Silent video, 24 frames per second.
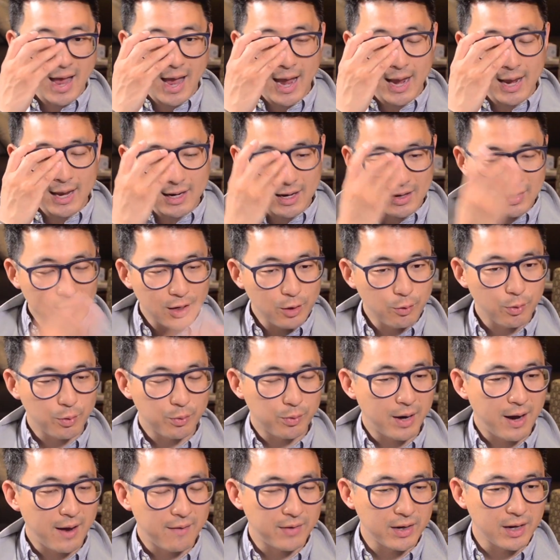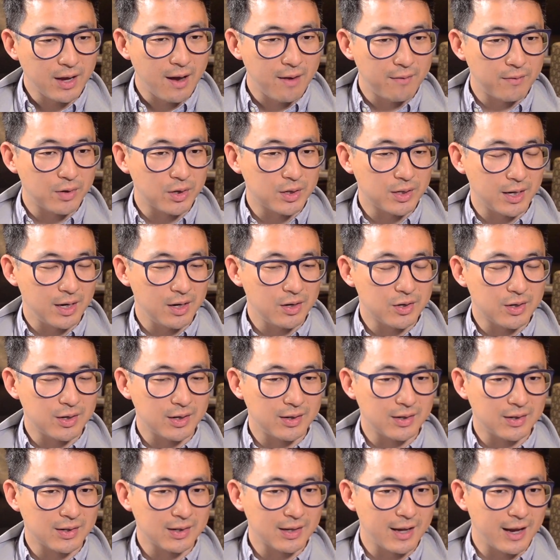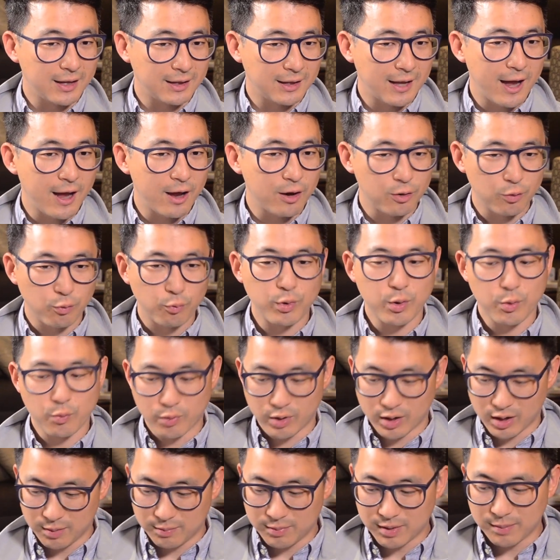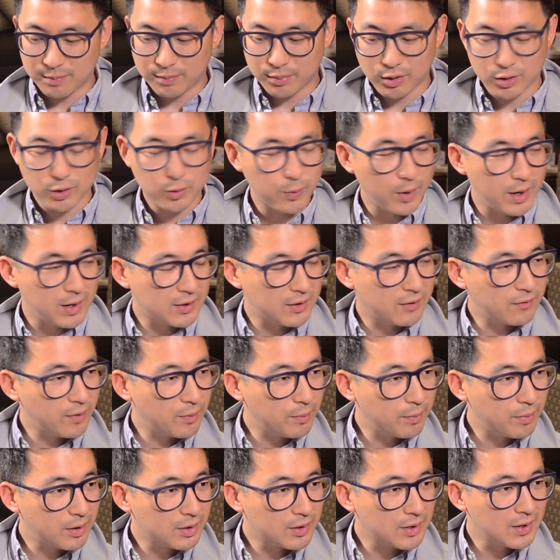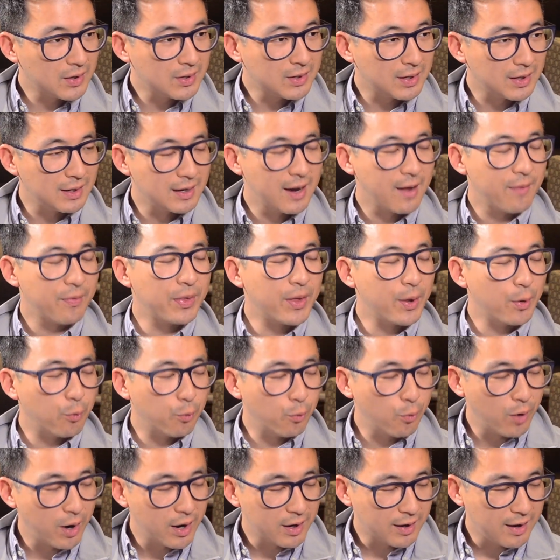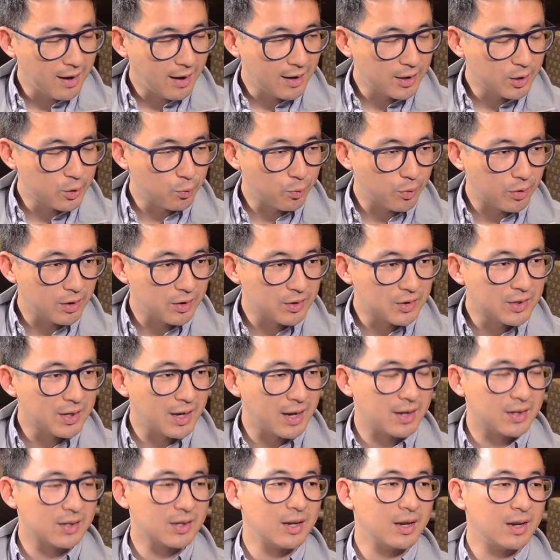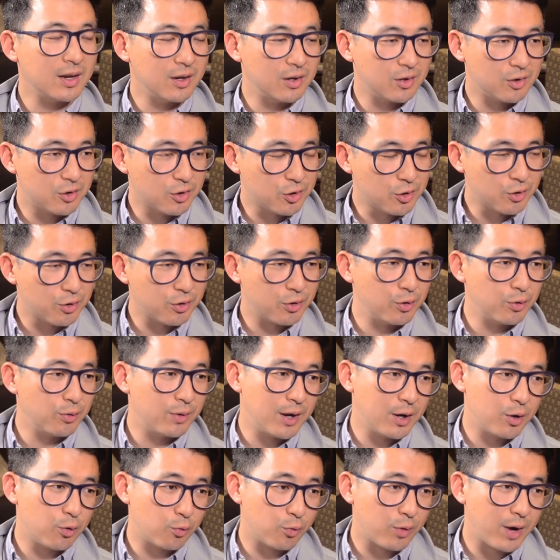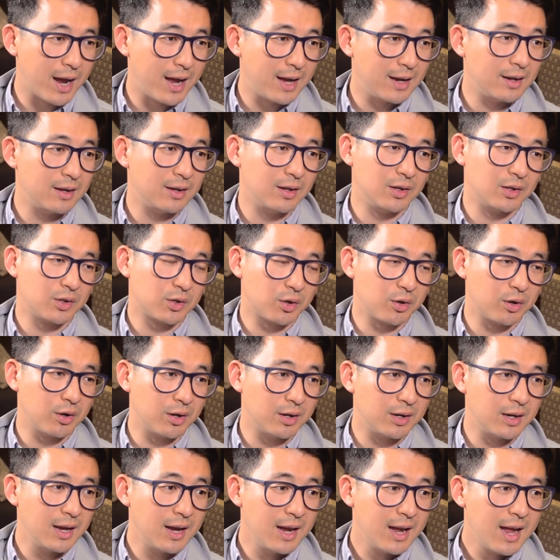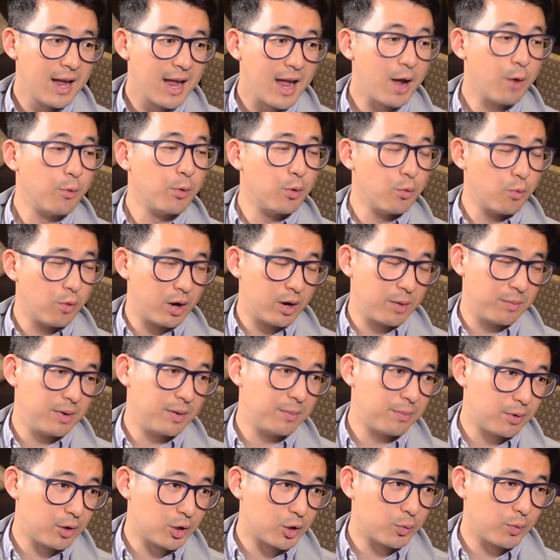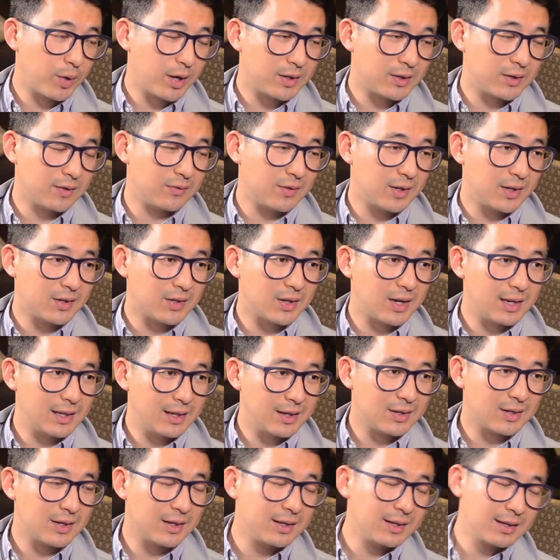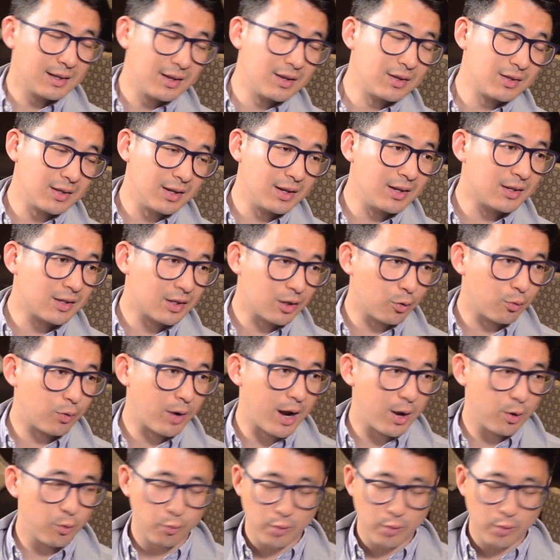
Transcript: And I think when we're having conversations like that, we want to be persuasive and persistent that what God's word says is true and right and it's good. And we want to be persuasive to say, listen, this is the right